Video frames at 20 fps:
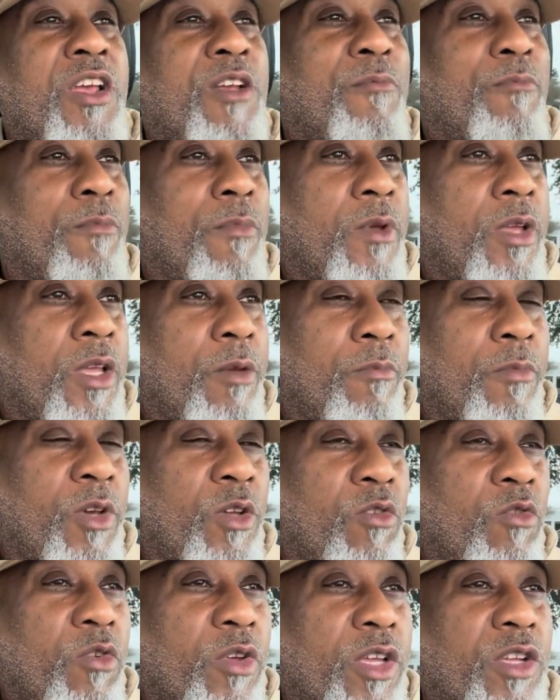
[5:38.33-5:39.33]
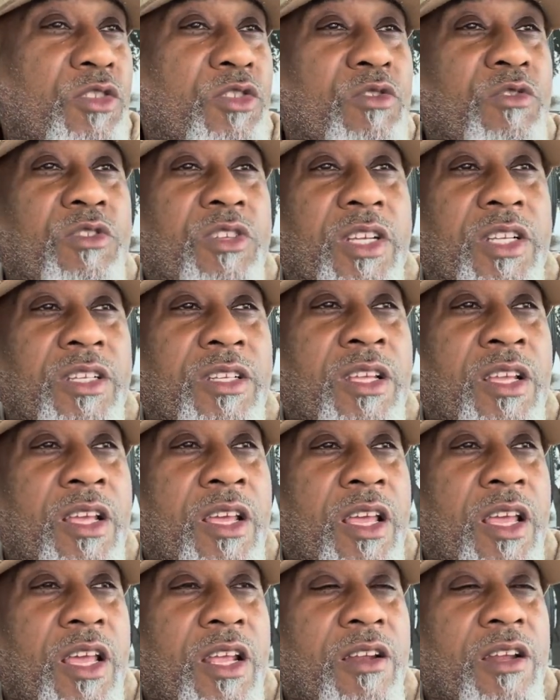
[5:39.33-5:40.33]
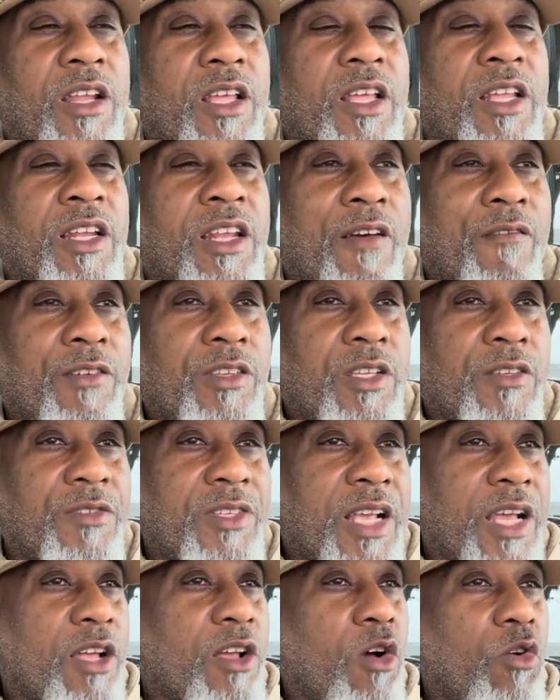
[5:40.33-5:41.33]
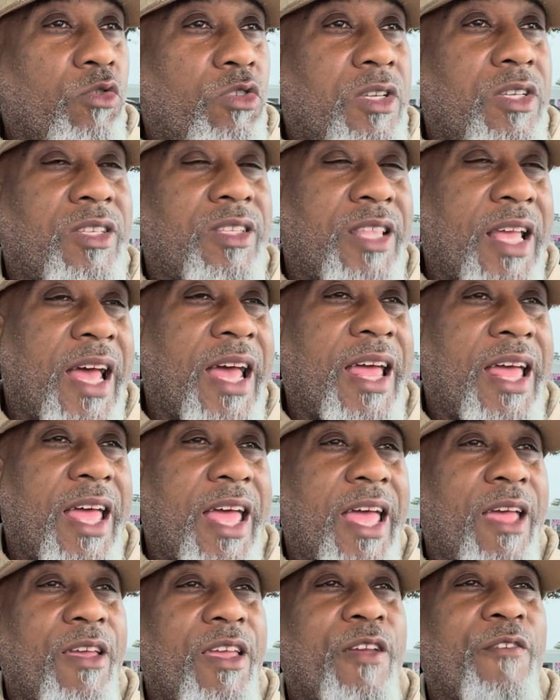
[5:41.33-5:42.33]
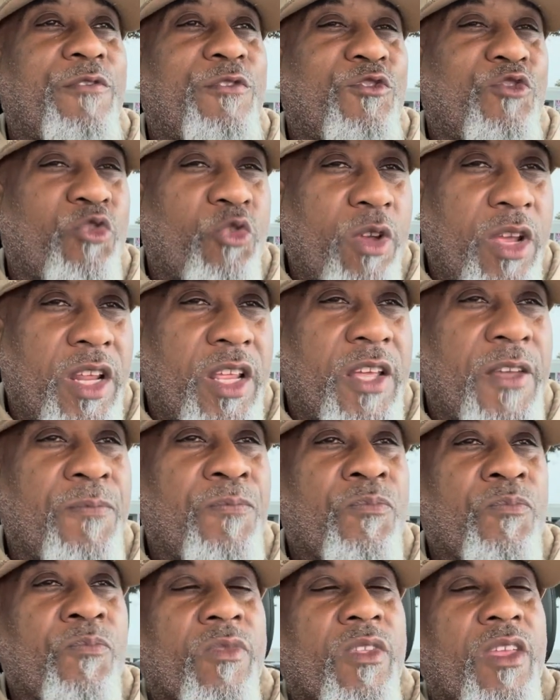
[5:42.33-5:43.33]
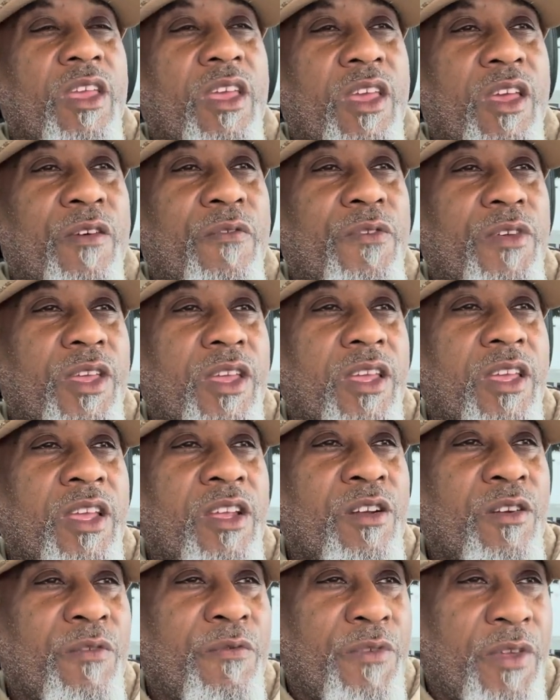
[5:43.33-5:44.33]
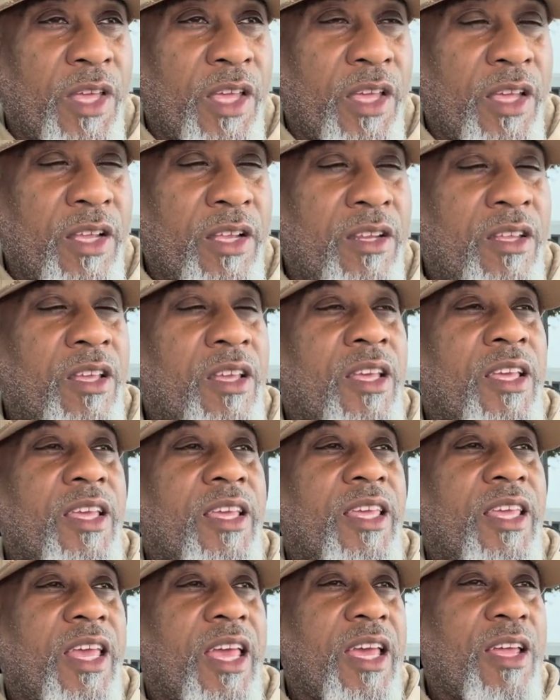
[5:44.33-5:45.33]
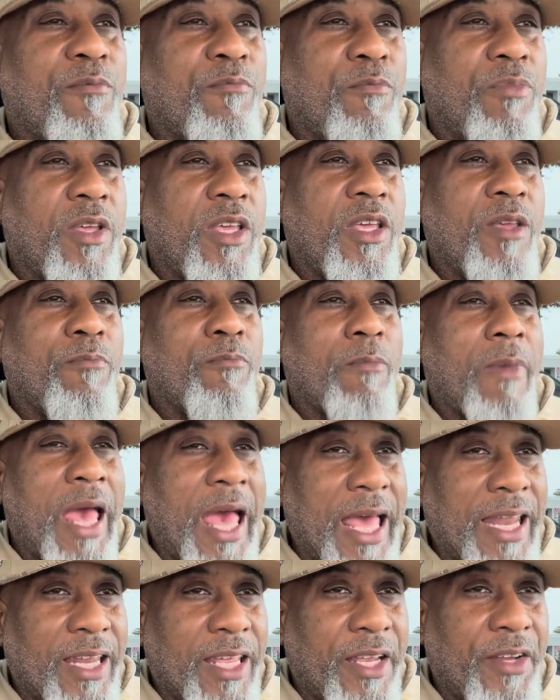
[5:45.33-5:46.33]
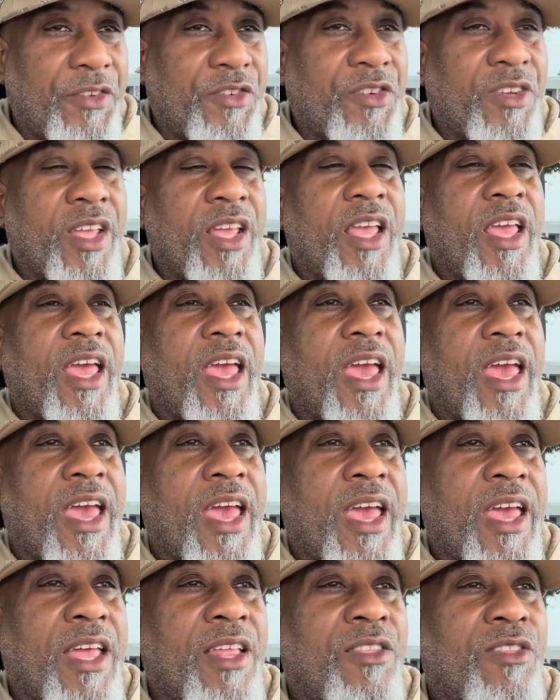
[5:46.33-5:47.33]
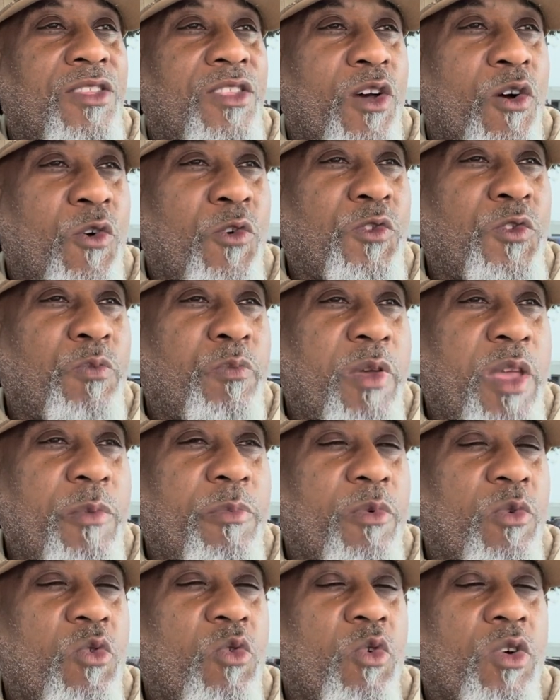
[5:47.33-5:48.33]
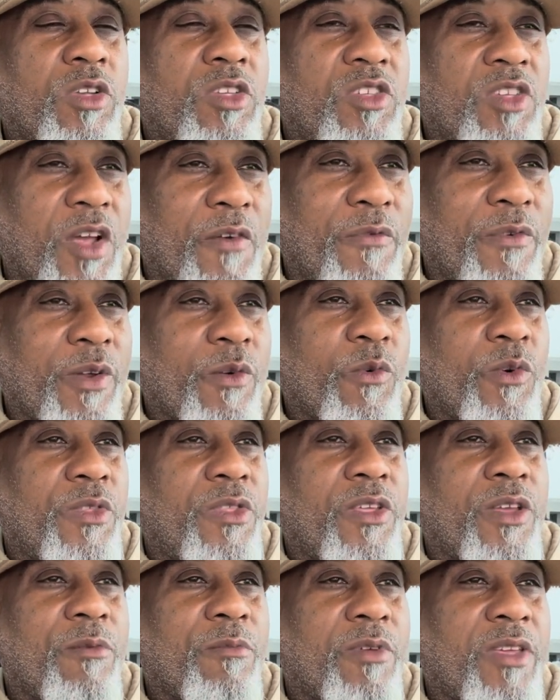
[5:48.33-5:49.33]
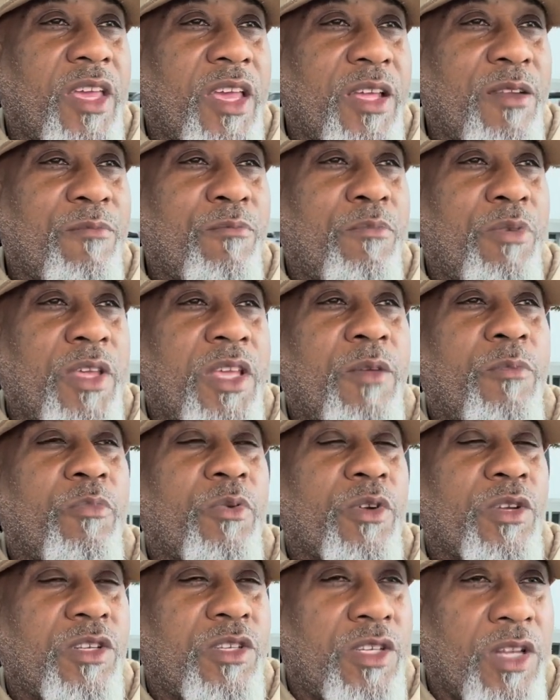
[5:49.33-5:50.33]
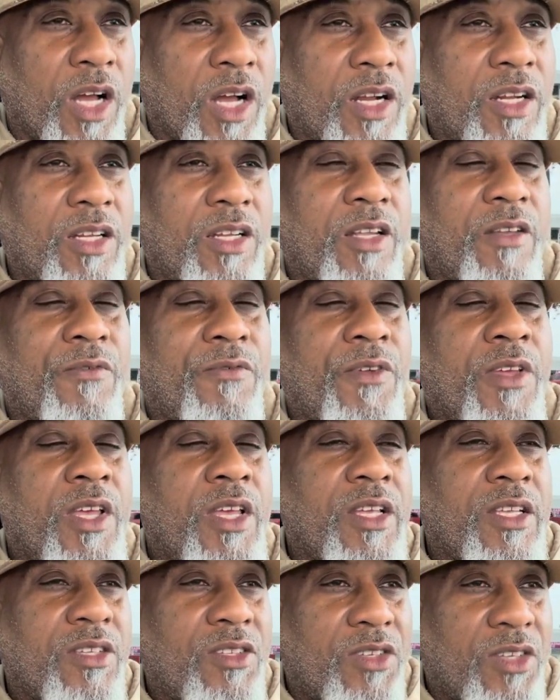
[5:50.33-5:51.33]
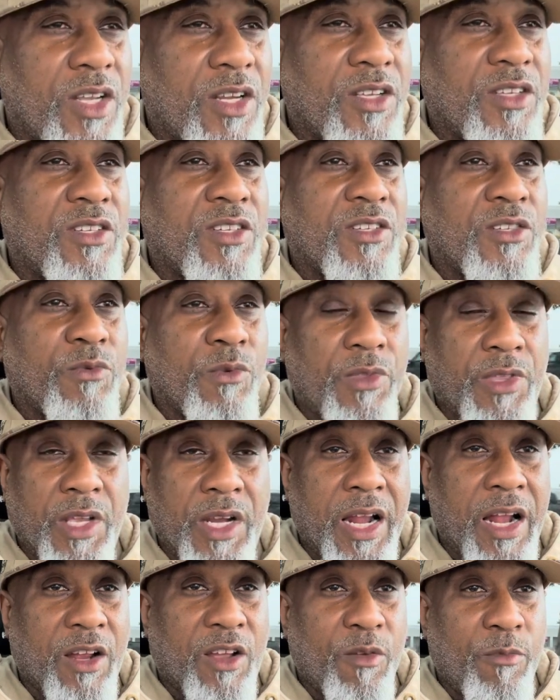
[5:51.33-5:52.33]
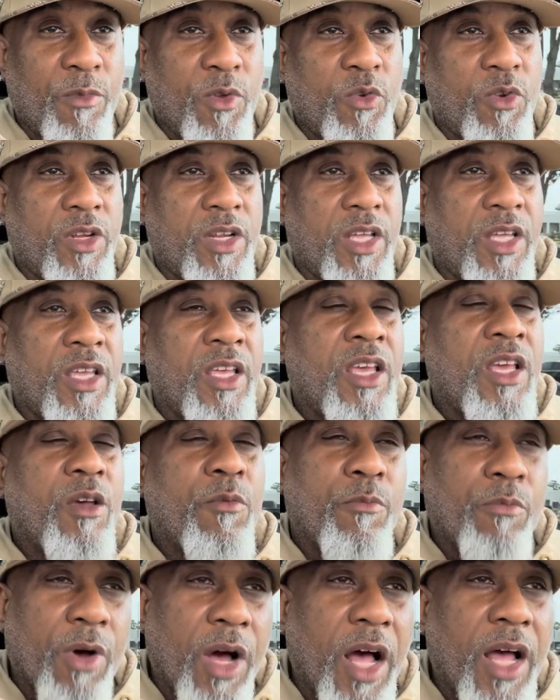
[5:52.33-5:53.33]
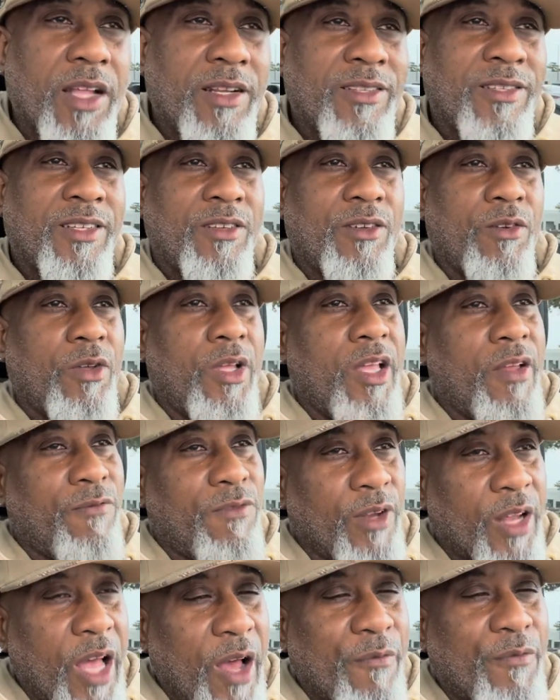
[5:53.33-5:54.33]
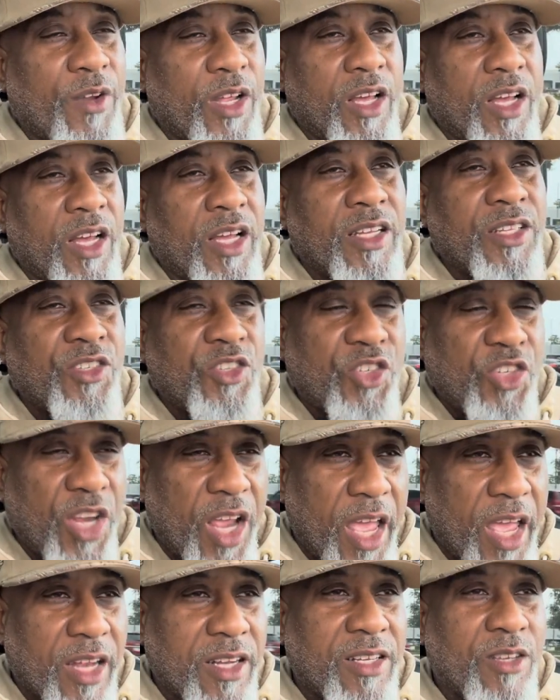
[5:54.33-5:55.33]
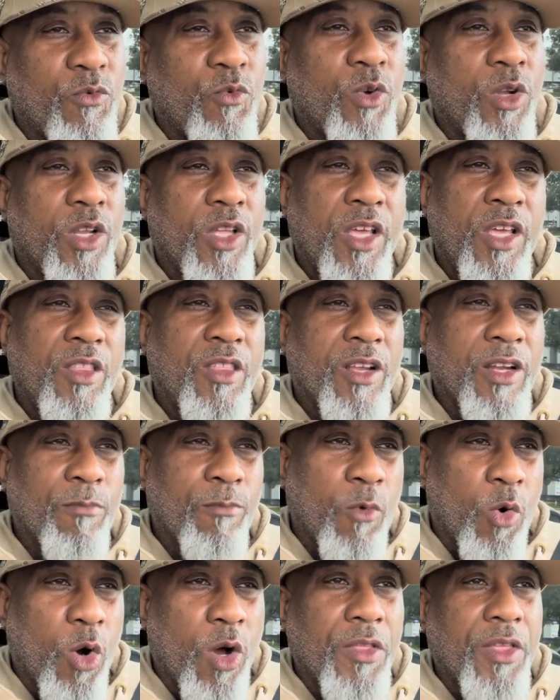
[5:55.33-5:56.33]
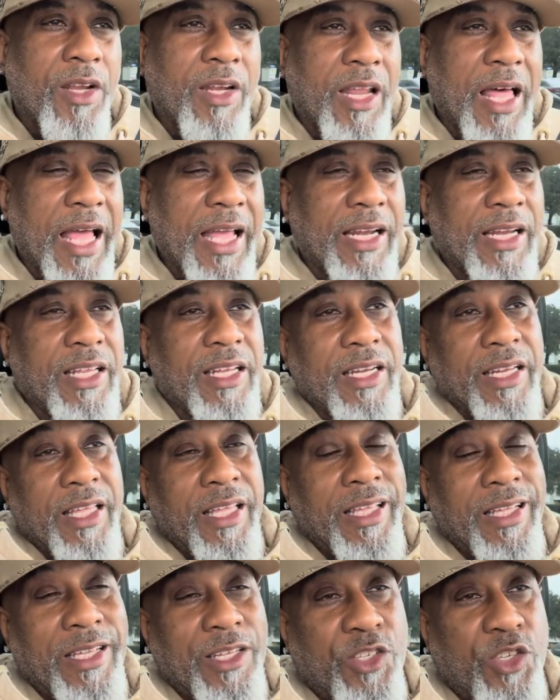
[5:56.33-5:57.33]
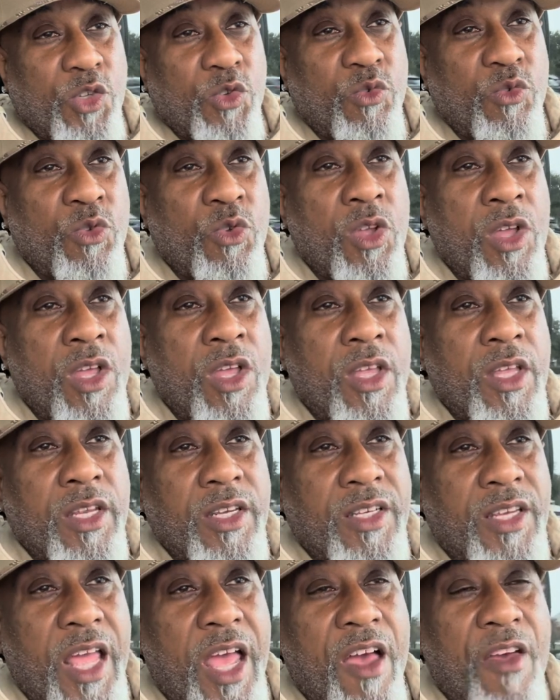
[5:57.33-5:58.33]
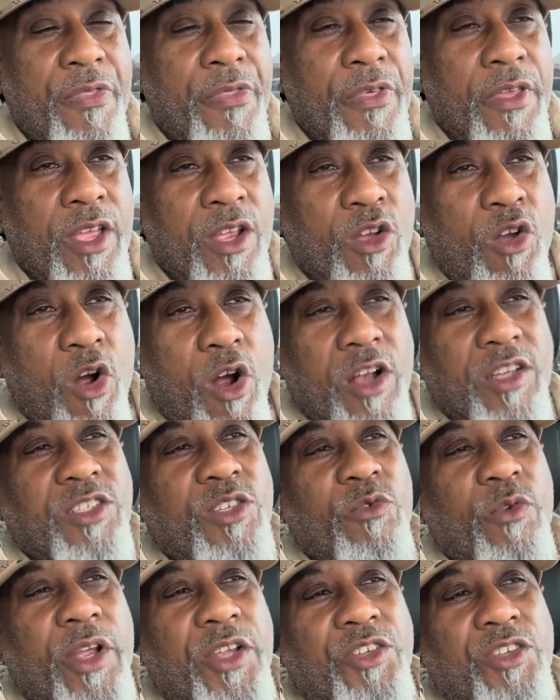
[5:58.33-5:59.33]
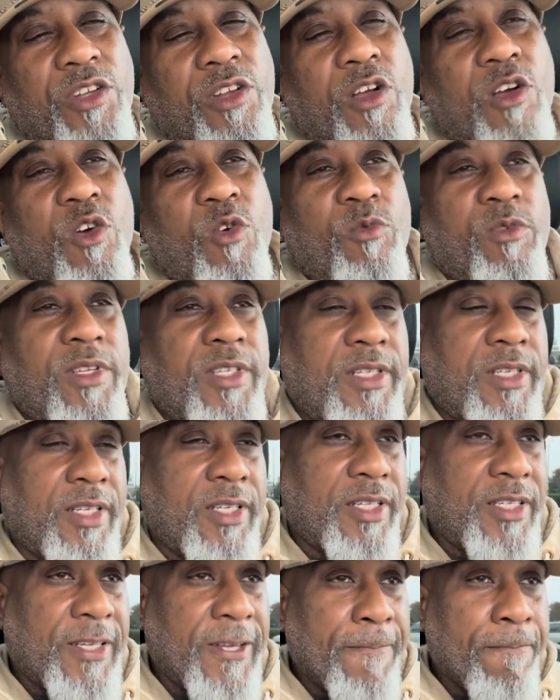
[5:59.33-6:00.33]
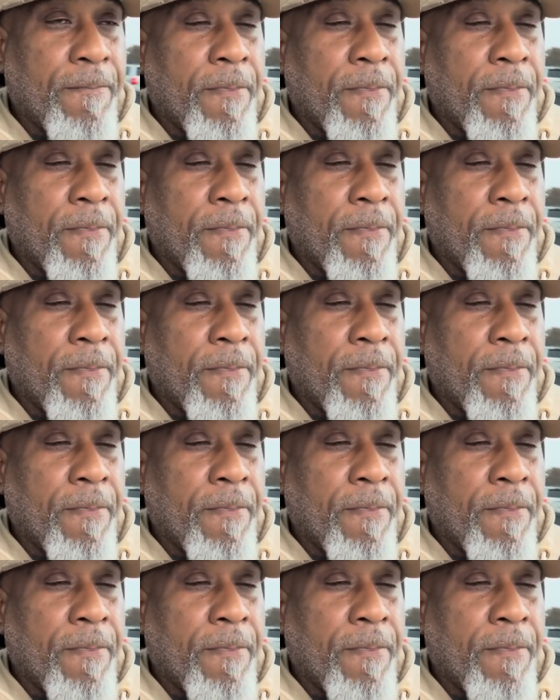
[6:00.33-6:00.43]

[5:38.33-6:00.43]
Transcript: Mental issues and levels of psychosis that, if treated, if intervened, can be managed. And those people who are suffering with them can be productive citizens within our community. But if left unchecked, will either more than likely lead to death, incarceration, or homelessness.